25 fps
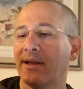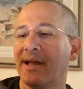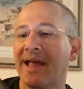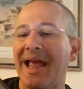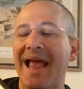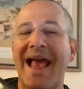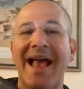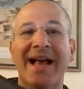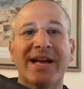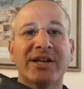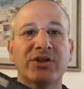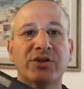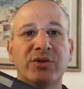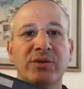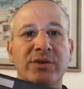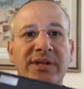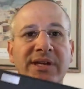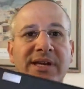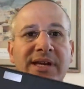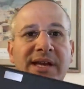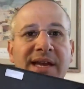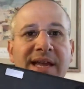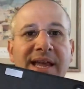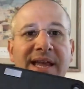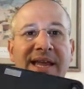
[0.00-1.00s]

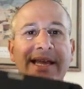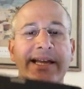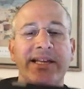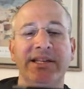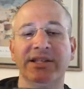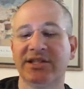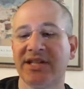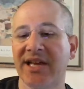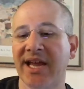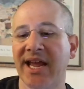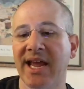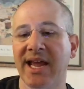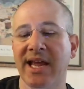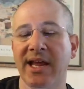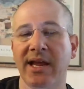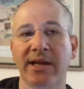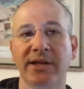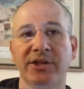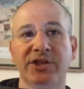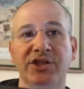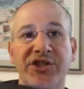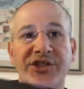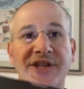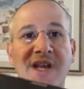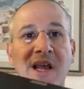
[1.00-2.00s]
actually is a
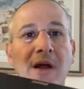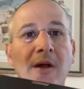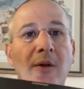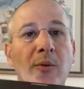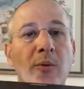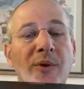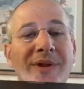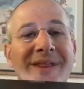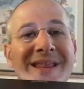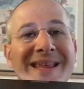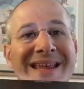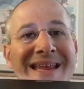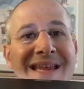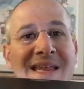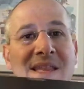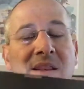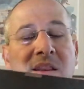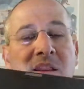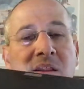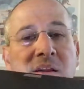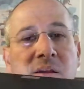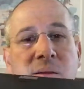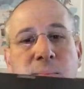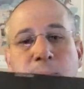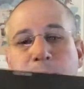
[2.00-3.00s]
shell within
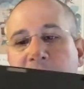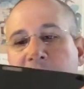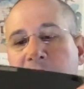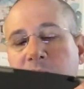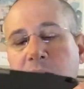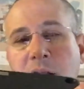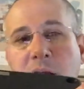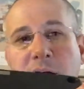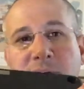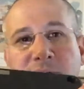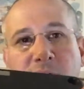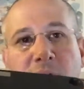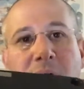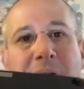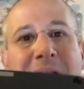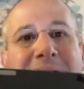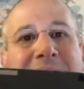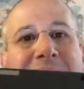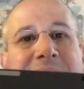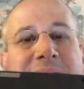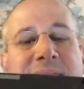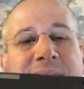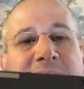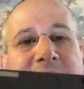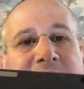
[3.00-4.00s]
the Meta cover
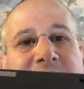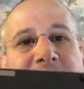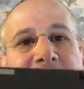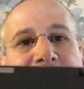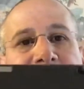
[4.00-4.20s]
that